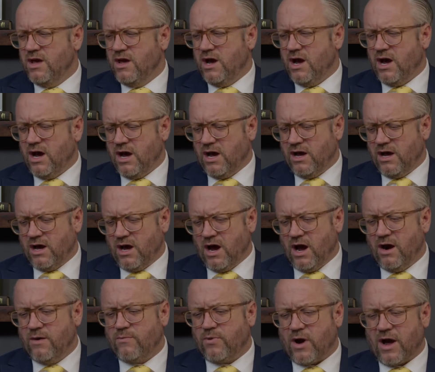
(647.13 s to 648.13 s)
uh,
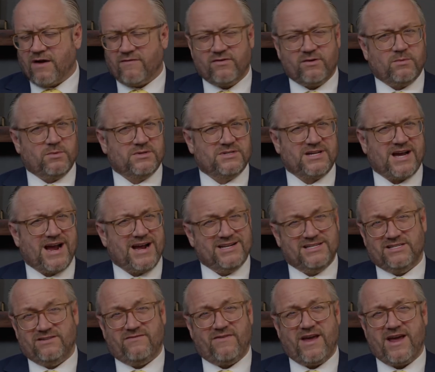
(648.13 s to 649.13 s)
unprofitable
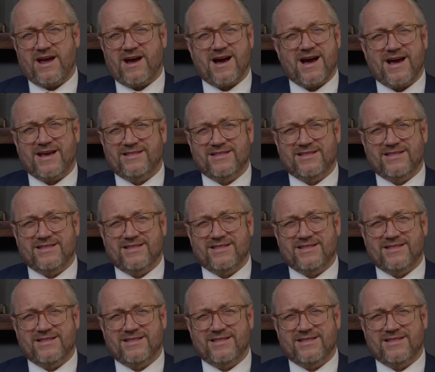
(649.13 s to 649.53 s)
sides of A I.